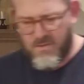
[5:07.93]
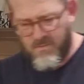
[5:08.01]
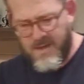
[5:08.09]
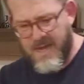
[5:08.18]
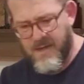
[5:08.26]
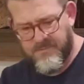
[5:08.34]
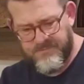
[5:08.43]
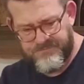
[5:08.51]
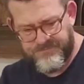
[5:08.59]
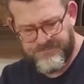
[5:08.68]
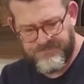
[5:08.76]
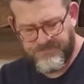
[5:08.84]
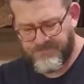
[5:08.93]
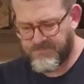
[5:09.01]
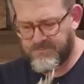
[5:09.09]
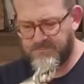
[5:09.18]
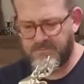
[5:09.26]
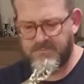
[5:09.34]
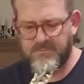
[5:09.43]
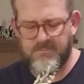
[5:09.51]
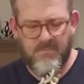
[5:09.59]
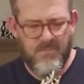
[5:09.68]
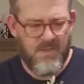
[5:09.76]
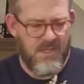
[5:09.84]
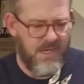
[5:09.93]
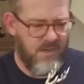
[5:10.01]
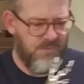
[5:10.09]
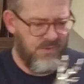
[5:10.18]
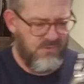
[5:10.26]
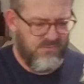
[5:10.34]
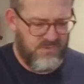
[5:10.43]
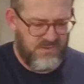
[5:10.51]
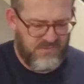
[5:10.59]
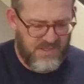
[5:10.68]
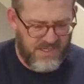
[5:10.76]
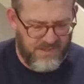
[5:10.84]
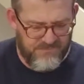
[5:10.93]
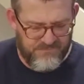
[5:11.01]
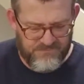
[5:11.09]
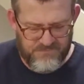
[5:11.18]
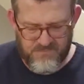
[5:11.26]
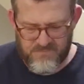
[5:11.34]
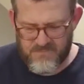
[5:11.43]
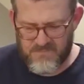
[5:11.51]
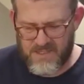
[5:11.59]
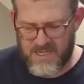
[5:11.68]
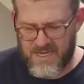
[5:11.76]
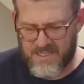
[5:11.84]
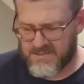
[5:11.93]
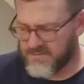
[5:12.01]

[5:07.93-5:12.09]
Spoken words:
Wow. How beautiful is that? Guys,